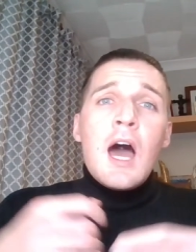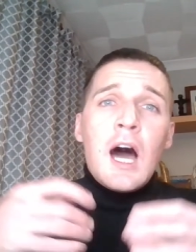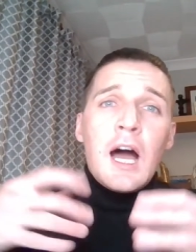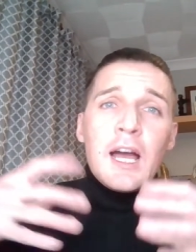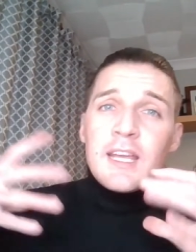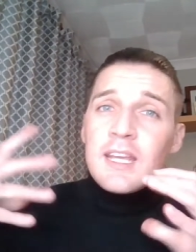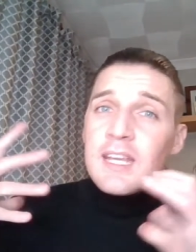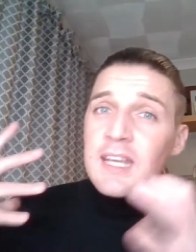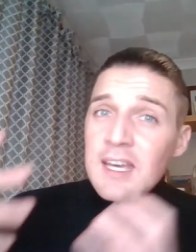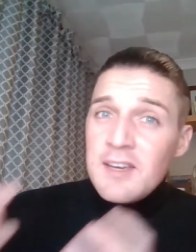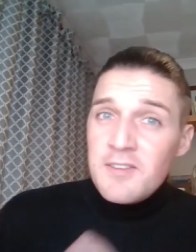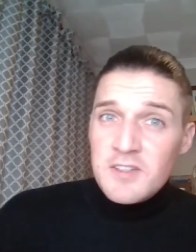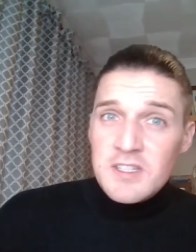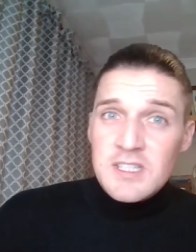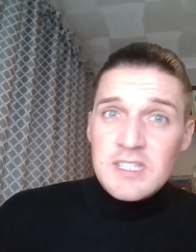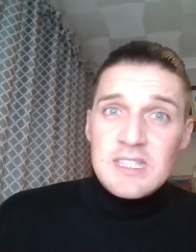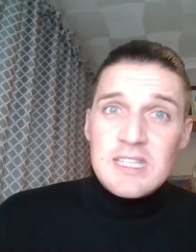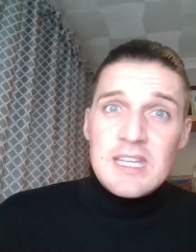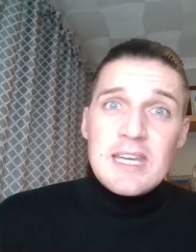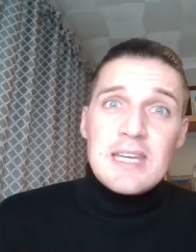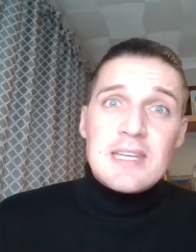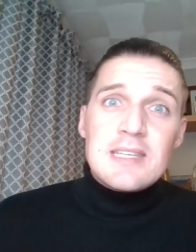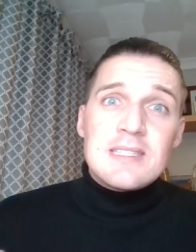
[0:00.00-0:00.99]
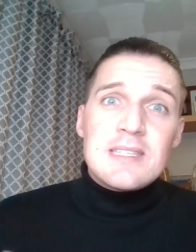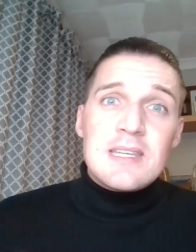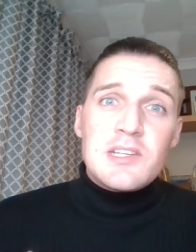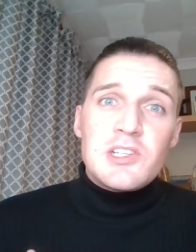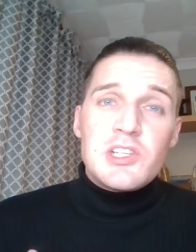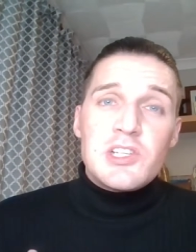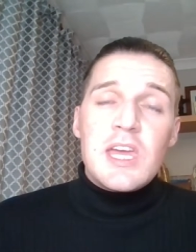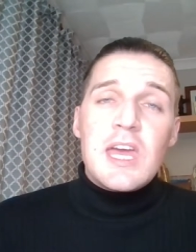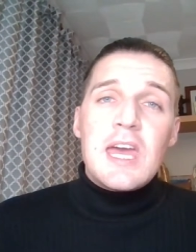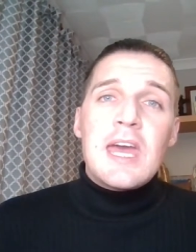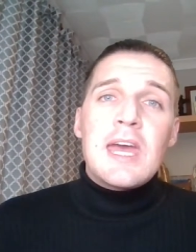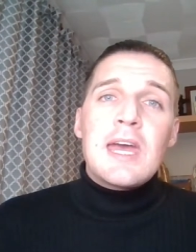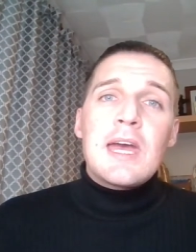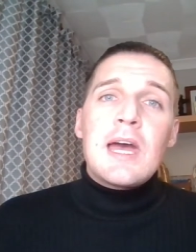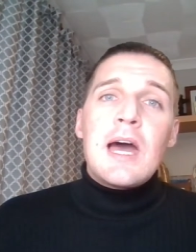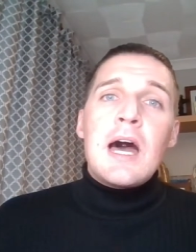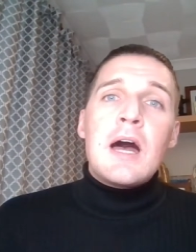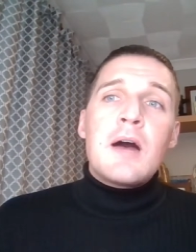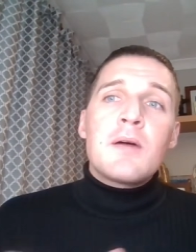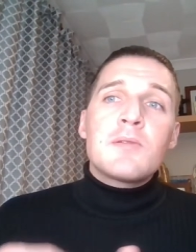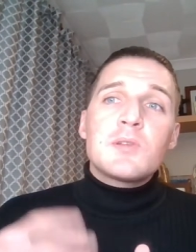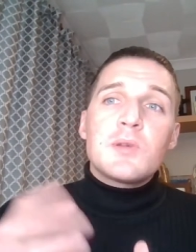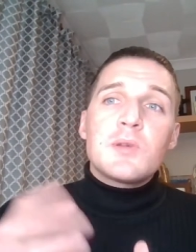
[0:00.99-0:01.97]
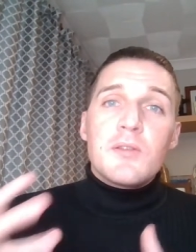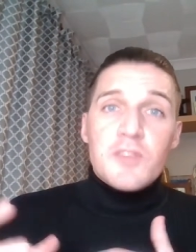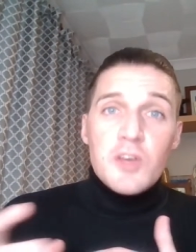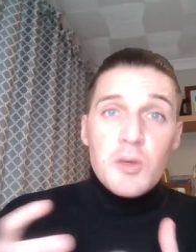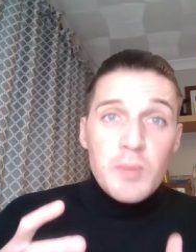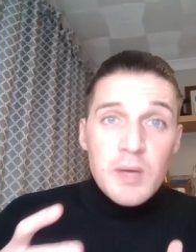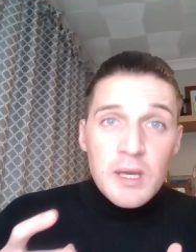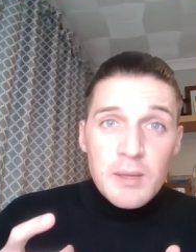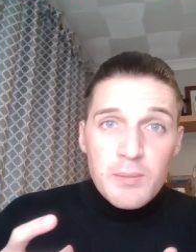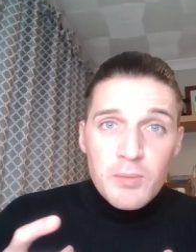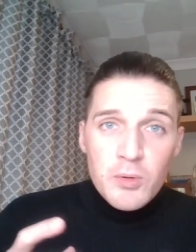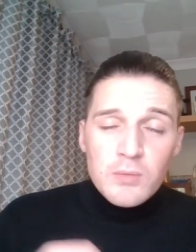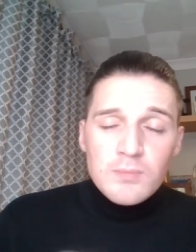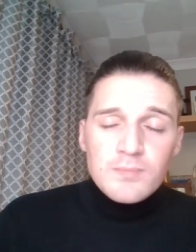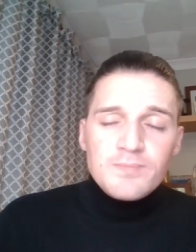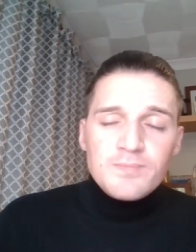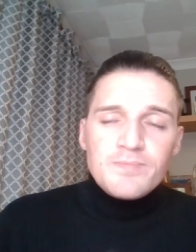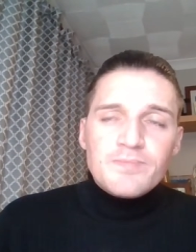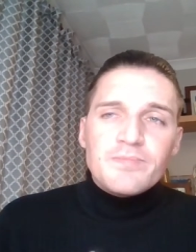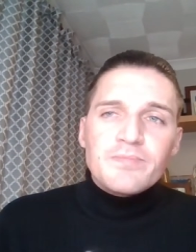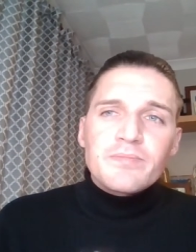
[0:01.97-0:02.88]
I gifted these this year uh, to a few people,